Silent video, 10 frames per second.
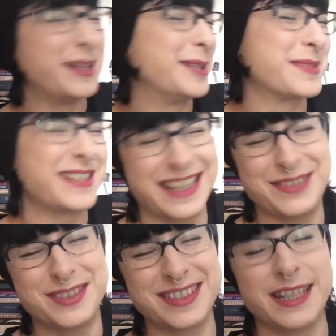my lipstick
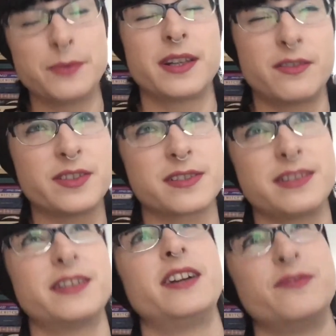ever again. Well,
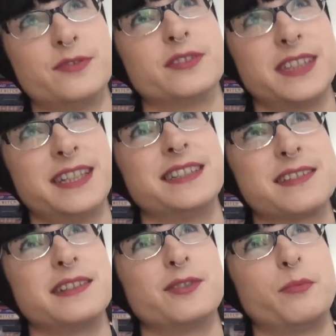obviously, ever again is
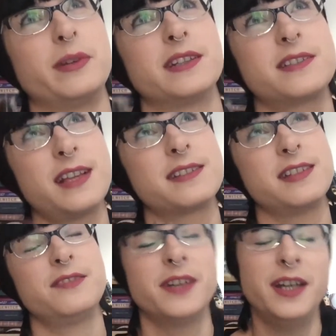a little bit
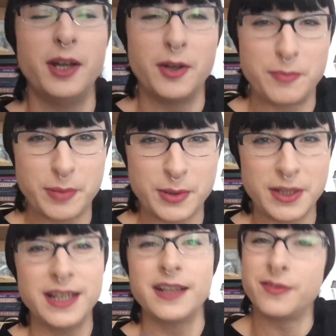excessive,
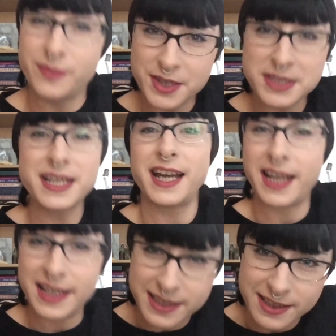but for the
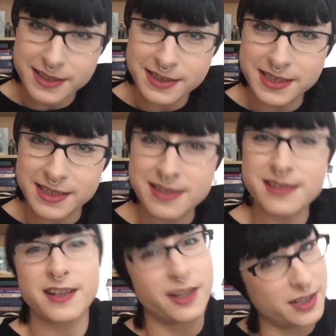day, at
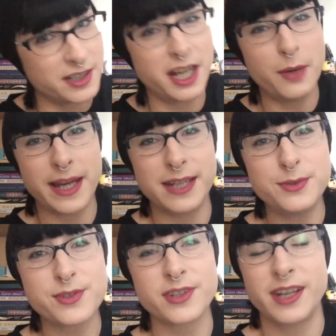least, I can go
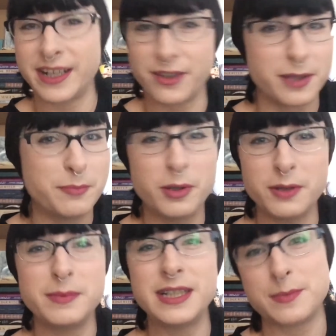out and I can
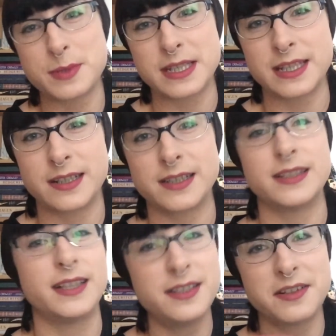put my lipstick on
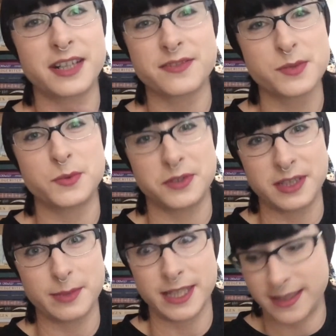and not have to worry
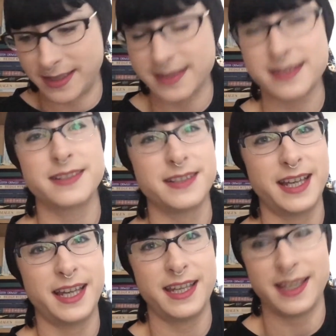about it.
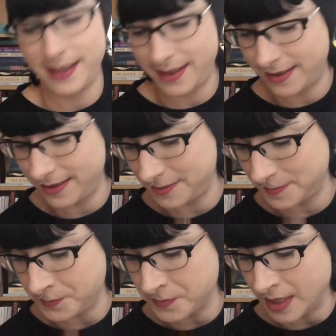Hey.
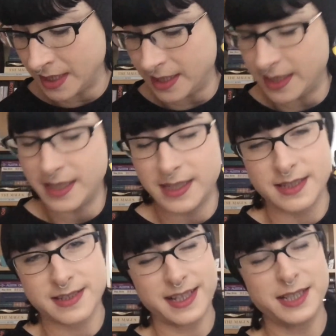
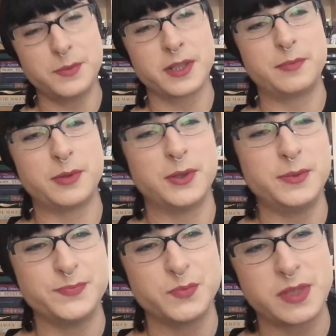The second one I
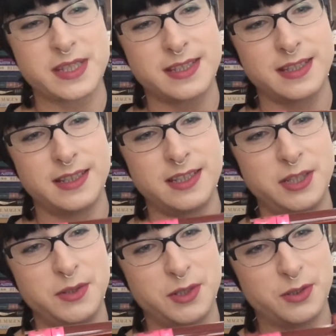bought was the
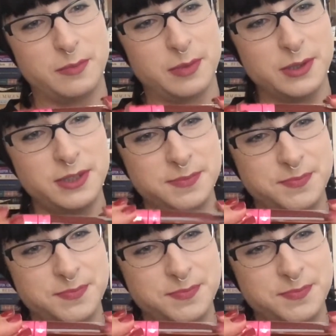Unicorn Blood.